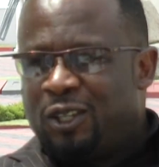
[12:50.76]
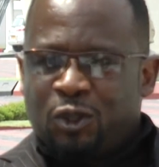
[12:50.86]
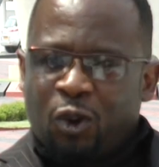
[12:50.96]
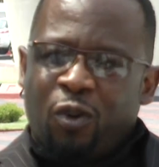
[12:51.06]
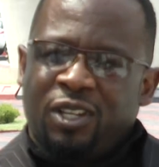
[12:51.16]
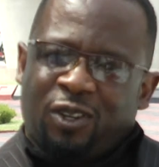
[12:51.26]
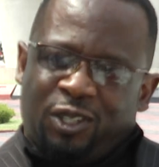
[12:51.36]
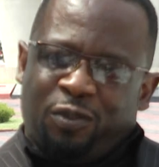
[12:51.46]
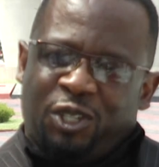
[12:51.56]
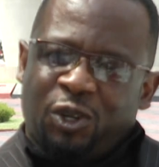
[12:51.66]
The tall ones wants
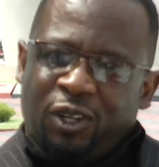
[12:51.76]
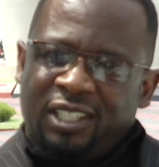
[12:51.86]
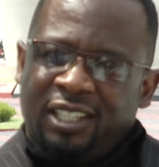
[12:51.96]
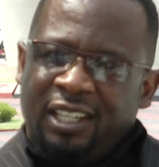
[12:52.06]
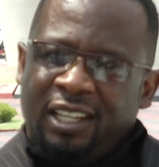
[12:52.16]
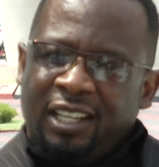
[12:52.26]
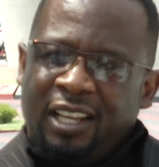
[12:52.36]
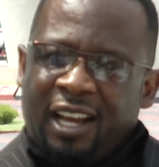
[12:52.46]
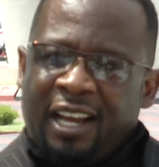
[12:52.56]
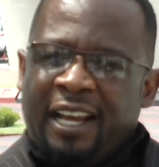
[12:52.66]
to be short.
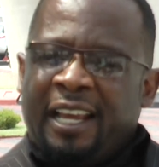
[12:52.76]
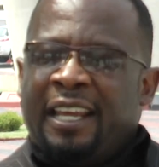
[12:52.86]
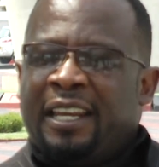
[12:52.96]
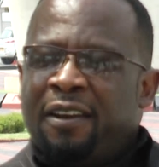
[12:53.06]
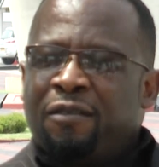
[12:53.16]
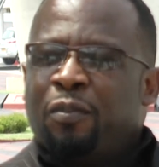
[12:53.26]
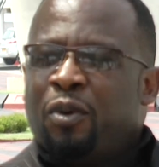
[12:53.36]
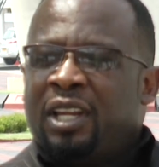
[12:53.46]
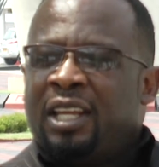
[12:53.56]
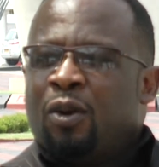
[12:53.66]
And
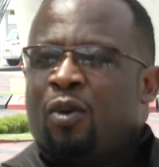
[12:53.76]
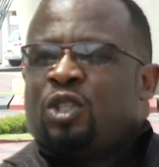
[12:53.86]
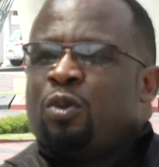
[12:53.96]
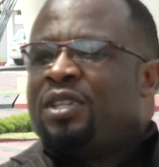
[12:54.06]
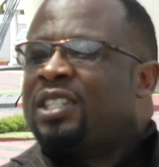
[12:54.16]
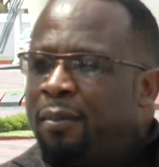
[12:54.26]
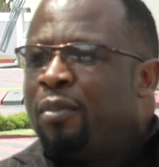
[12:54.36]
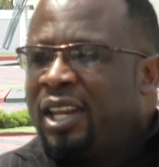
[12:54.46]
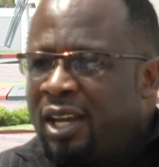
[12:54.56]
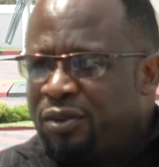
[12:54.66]
everybody wants to be
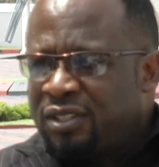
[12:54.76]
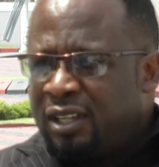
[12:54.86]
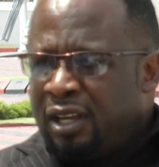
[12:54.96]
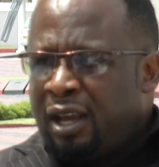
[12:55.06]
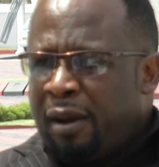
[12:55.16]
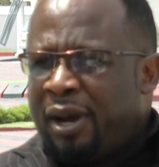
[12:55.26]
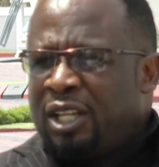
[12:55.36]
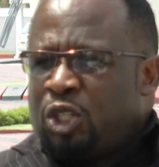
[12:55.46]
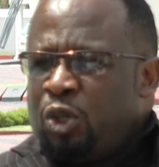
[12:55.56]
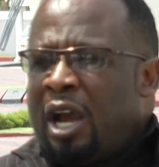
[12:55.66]
somebody else. But
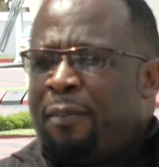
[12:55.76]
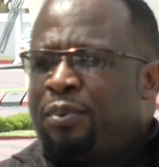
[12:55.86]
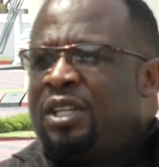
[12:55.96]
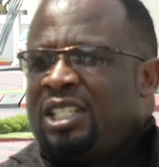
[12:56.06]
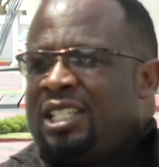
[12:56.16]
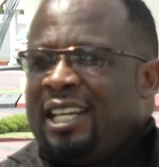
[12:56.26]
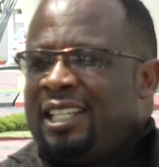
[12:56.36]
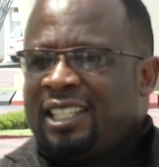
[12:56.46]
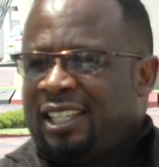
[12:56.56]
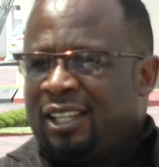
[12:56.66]
it's you
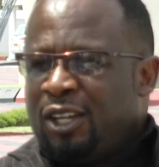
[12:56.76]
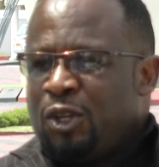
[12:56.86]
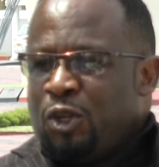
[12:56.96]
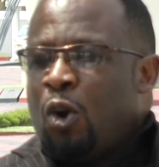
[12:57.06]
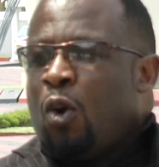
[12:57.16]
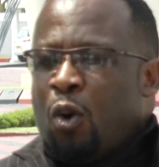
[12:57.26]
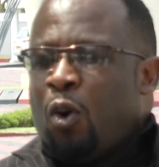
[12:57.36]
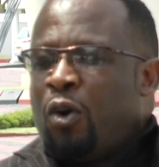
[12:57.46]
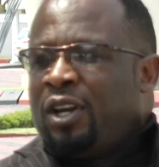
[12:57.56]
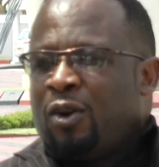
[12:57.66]
appreciating your
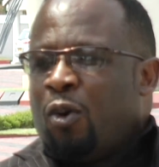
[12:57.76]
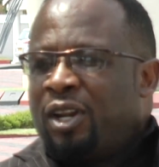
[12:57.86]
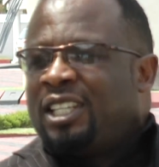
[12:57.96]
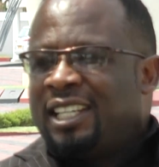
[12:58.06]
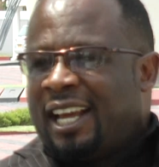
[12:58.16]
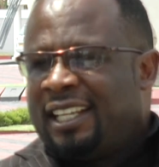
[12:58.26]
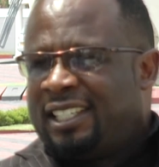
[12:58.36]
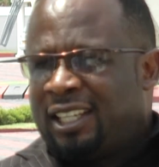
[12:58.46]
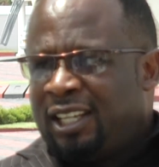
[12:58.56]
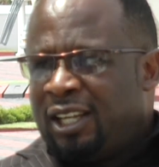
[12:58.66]
own
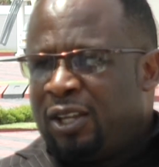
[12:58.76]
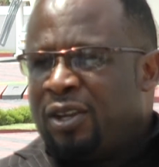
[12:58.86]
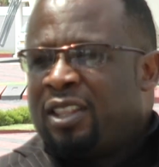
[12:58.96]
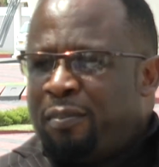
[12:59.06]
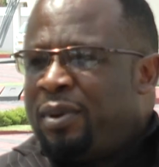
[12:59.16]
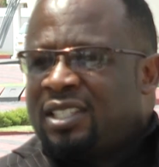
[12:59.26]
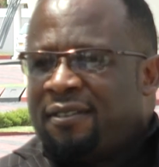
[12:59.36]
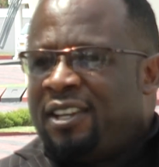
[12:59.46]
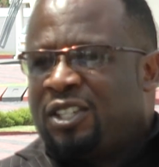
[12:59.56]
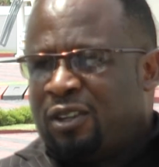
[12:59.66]
originality. You are the best
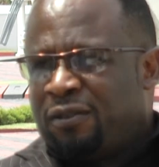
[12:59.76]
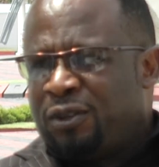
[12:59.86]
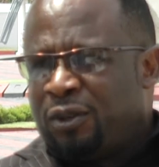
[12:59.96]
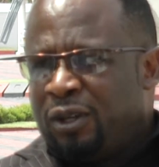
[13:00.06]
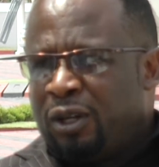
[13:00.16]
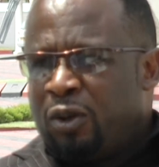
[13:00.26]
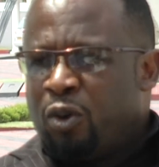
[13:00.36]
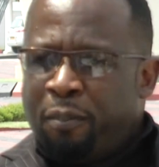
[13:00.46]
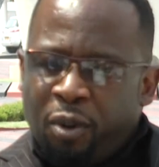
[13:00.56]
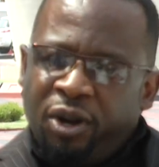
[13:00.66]
version of you.
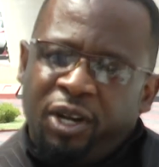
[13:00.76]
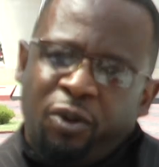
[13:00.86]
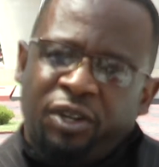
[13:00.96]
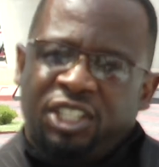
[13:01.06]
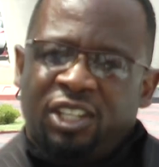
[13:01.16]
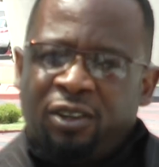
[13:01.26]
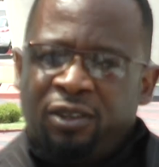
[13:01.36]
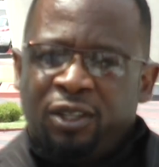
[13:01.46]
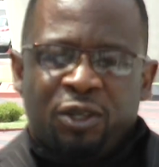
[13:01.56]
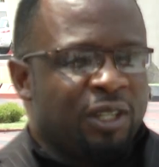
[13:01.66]
You're born an original.
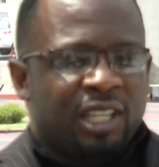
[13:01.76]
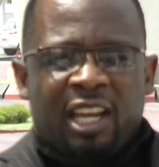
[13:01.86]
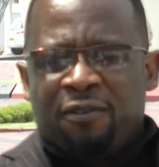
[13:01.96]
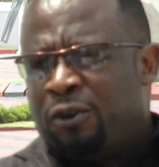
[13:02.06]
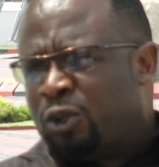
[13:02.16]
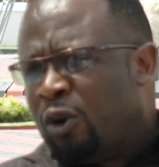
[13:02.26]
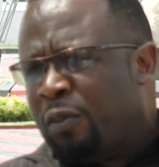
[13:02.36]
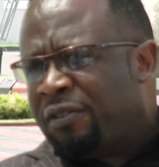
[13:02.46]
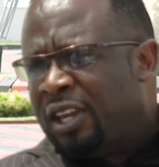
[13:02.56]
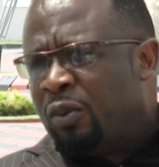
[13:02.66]
Don't die a photocopy
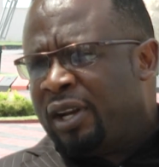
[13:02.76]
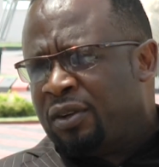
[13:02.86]
of anyone